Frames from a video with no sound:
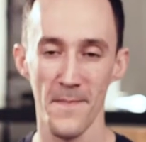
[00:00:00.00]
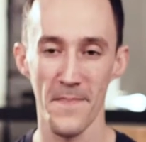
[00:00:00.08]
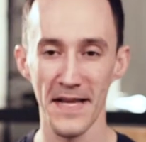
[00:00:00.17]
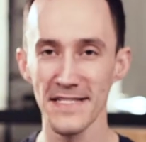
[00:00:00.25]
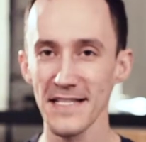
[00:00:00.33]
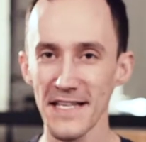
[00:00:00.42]

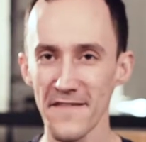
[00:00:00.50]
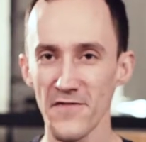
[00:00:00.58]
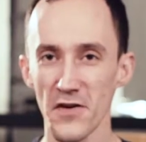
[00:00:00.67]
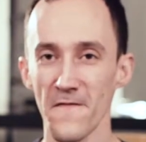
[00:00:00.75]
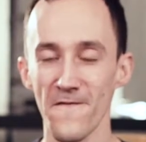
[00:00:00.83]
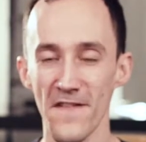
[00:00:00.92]
Basically, if
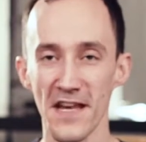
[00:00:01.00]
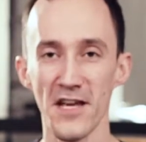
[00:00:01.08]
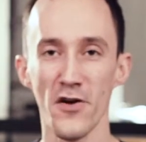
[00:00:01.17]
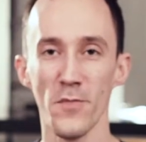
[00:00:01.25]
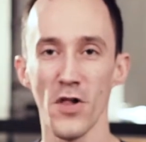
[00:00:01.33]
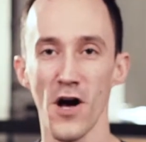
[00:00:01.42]
you're
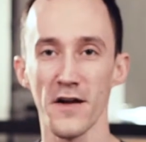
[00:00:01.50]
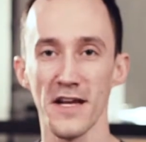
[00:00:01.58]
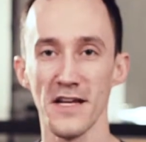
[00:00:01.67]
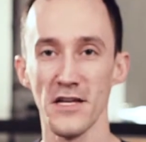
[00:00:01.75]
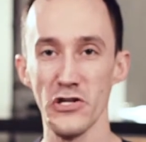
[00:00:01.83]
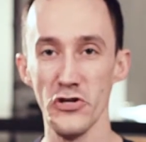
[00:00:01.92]
video
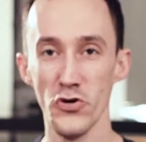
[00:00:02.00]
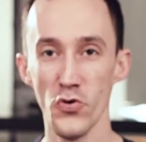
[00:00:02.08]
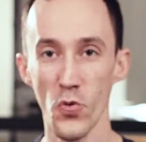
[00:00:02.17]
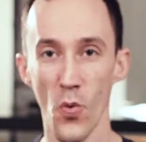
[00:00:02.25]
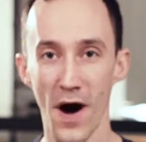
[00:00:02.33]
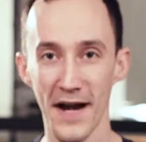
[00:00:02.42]
blogging, you
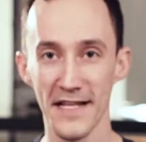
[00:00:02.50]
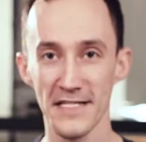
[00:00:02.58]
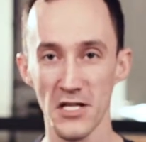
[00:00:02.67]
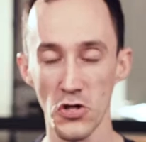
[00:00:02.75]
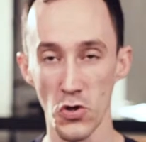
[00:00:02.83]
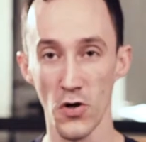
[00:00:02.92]
want it
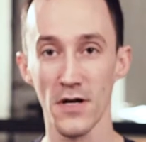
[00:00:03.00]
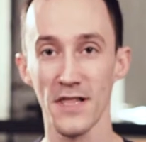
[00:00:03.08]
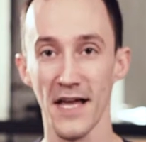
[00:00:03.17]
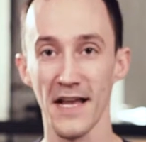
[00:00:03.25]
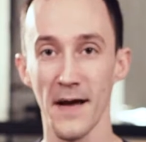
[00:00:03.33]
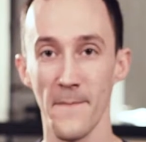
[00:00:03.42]
to
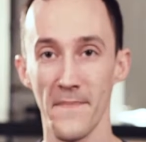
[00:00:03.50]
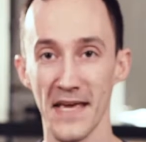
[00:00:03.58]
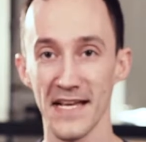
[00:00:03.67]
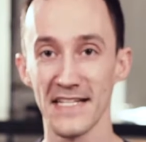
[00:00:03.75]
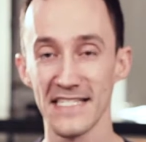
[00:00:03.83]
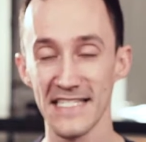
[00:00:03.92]
look like a
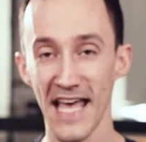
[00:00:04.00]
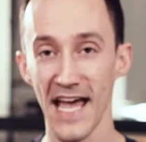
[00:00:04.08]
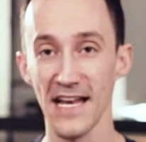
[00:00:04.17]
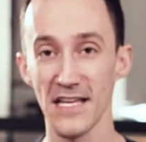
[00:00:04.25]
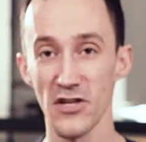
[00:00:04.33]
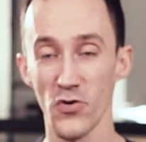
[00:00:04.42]
big
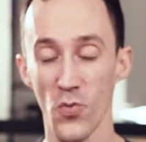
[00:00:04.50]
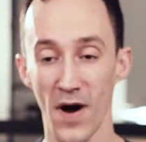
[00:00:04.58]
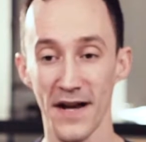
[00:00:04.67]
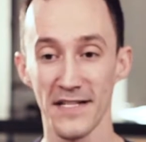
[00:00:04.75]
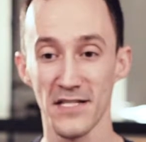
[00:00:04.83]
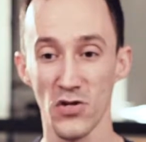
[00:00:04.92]
set. You
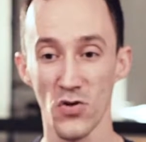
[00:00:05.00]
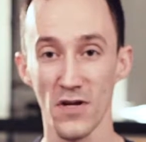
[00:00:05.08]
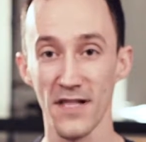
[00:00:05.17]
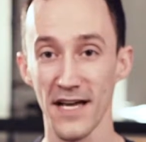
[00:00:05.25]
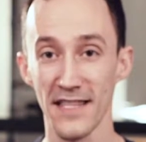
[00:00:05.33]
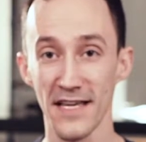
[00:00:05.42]
want it to
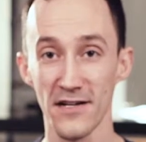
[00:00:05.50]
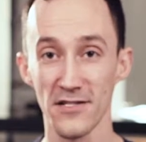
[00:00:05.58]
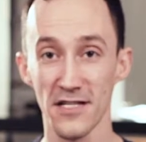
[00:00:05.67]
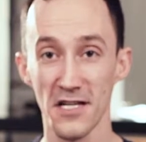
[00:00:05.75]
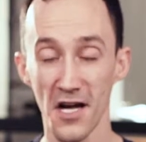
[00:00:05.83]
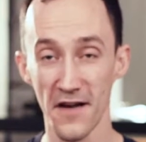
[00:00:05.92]
look like
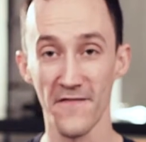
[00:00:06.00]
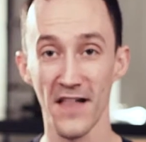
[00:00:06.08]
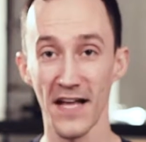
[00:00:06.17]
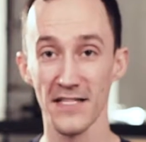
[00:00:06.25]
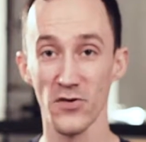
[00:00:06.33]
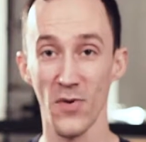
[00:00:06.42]
there's a ton of
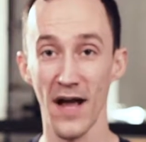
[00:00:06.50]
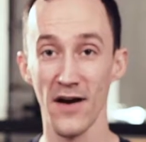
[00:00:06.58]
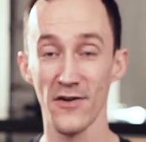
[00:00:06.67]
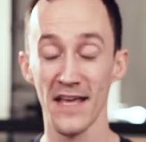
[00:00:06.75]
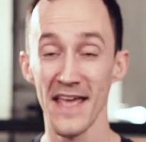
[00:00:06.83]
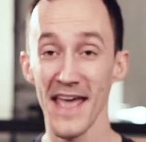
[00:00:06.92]
lights
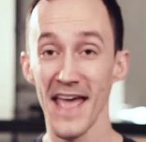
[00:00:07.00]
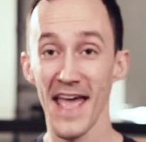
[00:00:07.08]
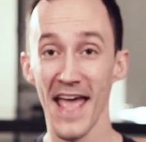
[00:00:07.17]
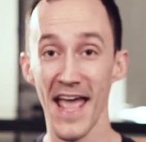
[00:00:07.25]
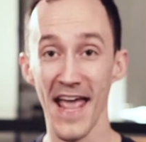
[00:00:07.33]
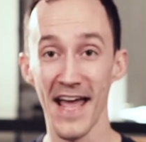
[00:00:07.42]
around.
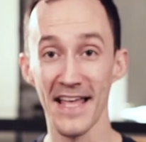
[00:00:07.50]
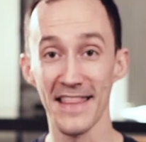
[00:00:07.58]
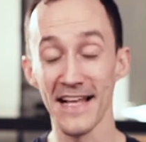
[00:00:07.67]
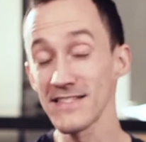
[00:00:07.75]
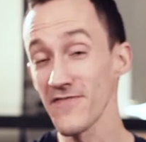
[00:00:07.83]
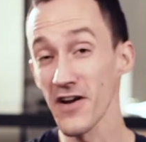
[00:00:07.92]

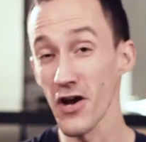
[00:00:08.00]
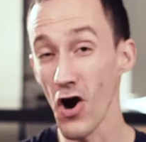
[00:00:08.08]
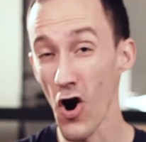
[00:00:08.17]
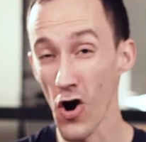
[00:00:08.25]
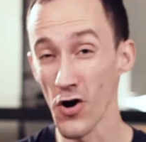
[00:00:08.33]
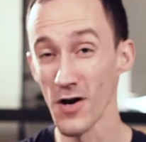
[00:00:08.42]
And that's very
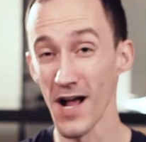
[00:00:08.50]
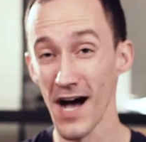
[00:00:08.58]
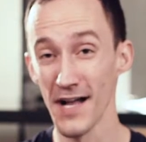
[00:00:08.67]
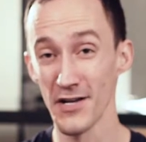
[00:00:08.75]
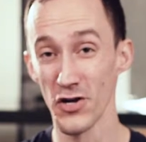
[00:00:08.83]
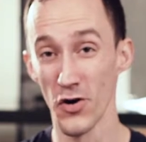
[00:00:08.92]
hard
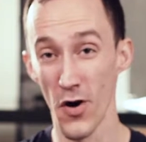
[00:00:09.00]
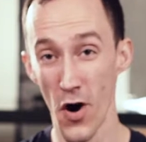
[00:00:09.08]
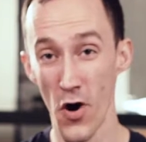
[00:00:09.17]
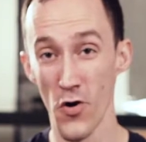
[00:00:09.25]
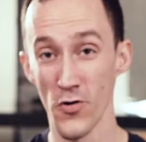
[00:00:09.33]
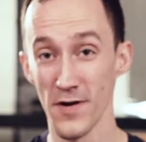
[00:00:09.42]
on your
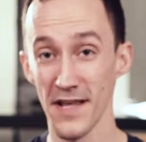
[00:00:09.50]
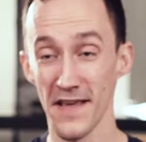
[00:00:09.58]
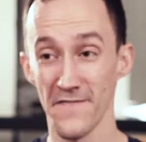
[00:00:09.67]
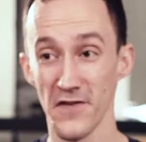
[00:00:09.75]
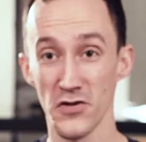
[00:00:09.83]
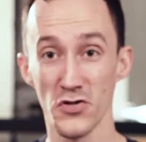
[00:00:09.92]
own
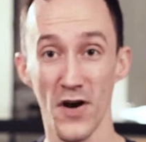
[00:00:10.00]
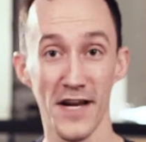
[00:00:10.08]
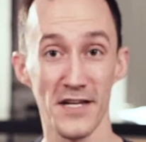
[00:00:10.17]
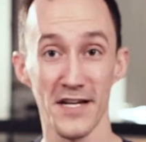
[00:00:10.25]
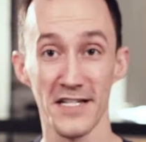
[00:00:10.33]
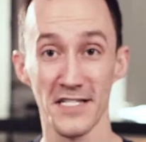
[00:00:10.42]
if you're
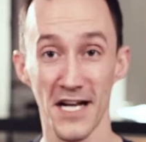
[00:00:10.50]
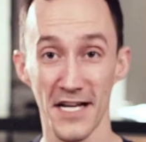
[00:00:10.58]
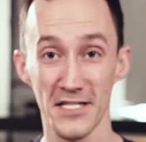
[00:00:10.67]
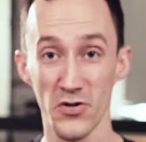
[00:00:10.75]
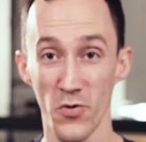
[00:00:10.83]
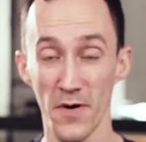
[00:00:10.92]
trying to
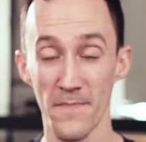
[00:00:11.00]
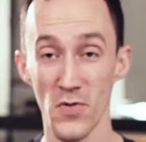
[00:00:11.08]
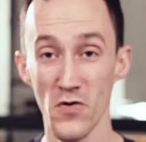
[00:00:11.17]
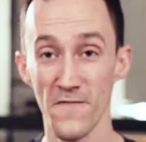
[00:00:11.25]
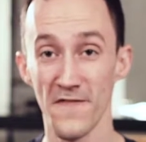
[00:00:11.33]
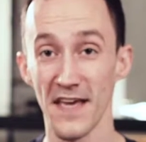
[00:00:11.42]
adjust or
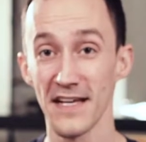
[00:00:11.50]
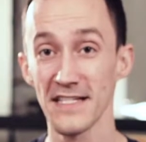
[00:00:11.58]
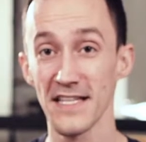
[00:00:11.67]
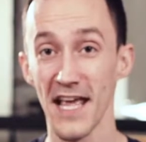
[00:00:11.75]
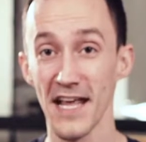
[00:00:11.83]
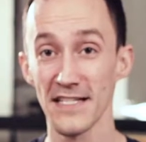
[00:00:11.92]
move
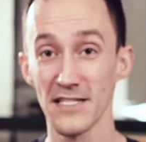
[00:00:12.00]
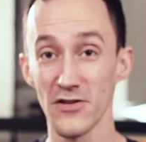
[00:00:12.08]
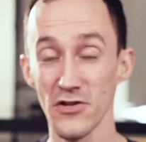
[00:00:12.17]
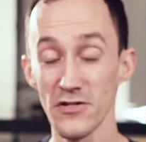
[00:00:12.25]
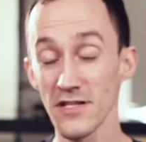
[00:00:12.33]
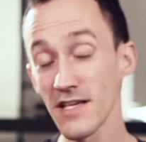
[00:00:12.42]
things. And so
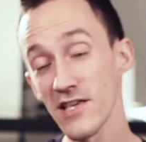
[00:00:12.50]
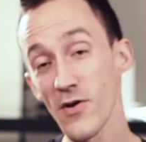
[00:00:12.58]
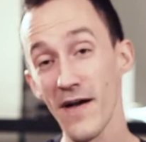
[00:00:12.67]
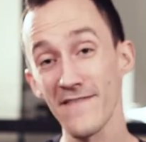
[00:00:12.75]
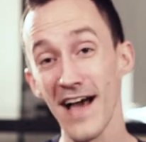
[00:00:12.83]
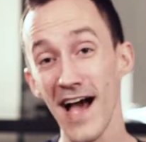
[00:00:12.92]
usually
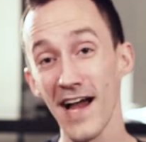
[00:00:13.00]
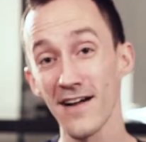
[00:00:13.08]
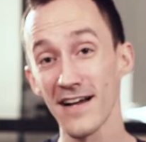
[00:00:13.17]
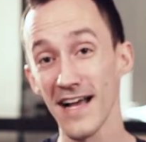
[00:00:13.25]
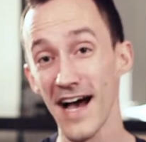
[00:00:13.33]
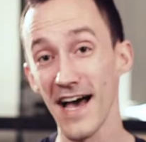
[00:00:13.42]
you have to
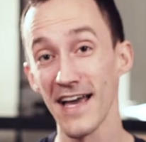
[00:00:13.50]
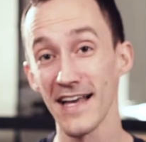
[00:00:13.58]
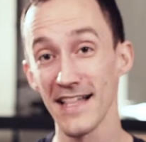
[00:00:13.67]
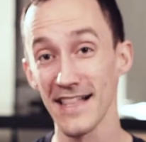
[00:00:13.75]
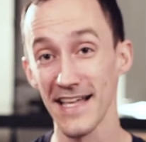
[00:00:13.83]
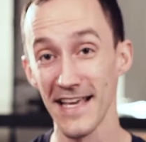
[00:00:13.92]
hire a
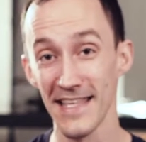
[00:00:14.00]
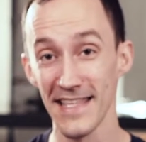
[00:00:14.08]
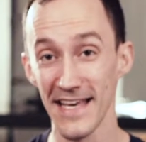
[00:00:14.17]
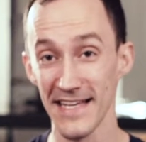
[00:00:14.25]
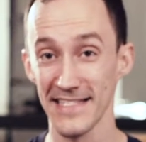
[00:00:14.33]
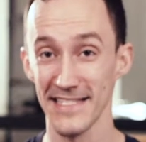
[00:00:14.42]
guy like
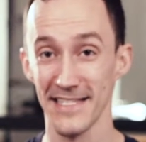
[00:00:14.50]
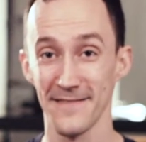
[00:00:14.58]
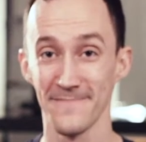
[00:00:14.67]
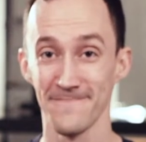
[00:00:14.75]
this.